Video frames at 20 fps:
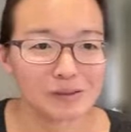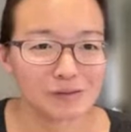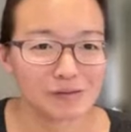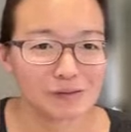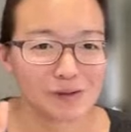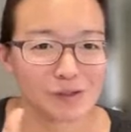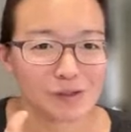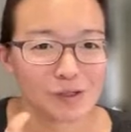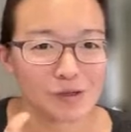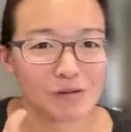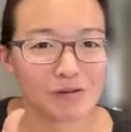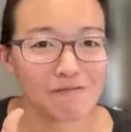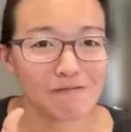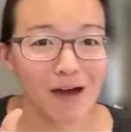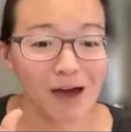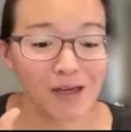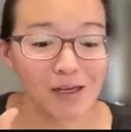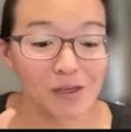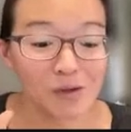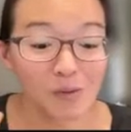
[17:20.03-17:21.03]
of the term
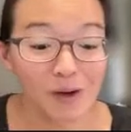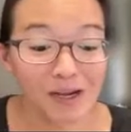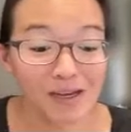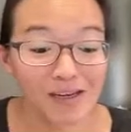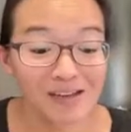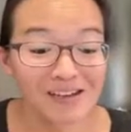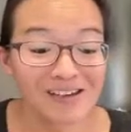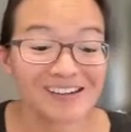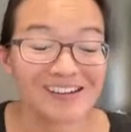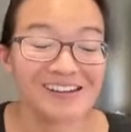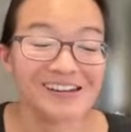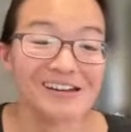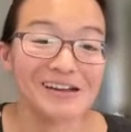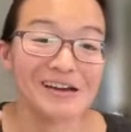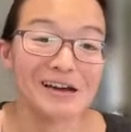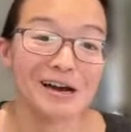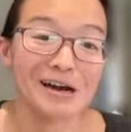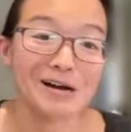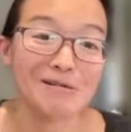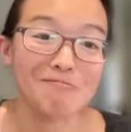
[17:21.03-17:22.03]
evacuated,
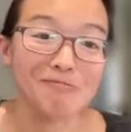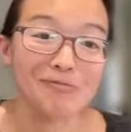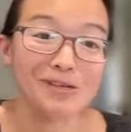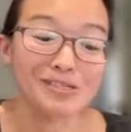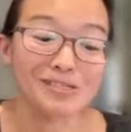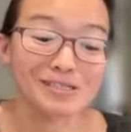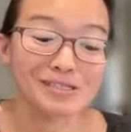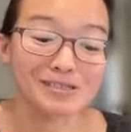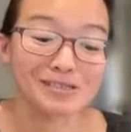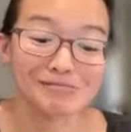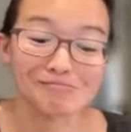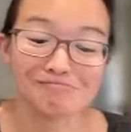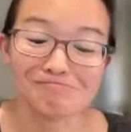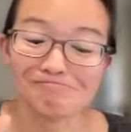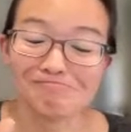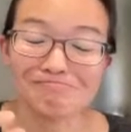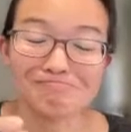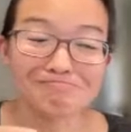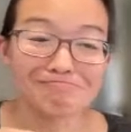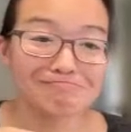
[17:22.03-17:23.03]
which
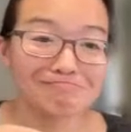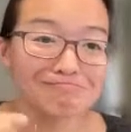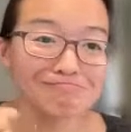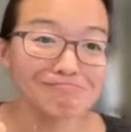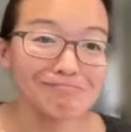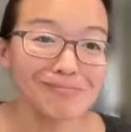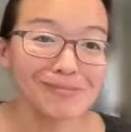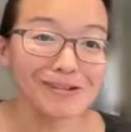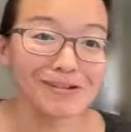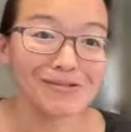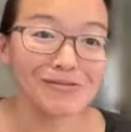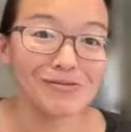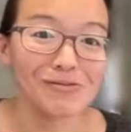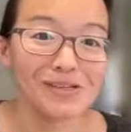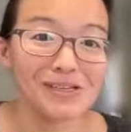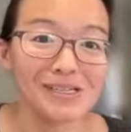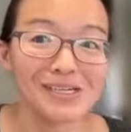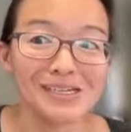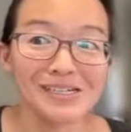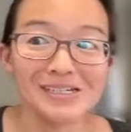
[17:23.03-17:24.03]

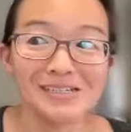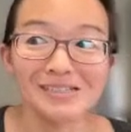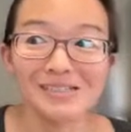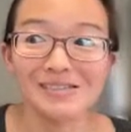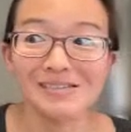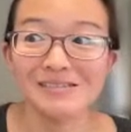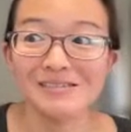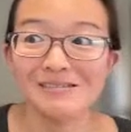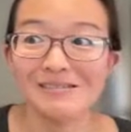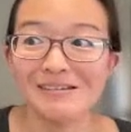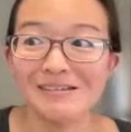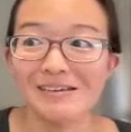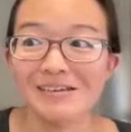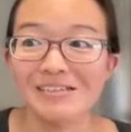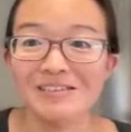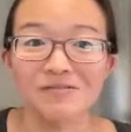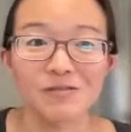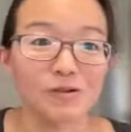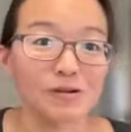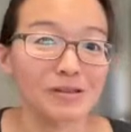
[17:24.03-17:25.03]
really is
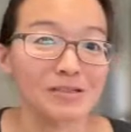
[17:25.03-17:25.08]
for the